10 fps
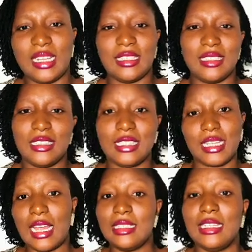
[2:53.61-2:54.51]
and it
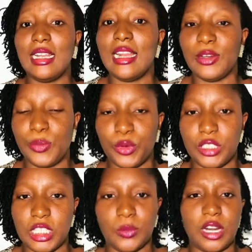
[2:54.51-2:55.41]
can delay the process.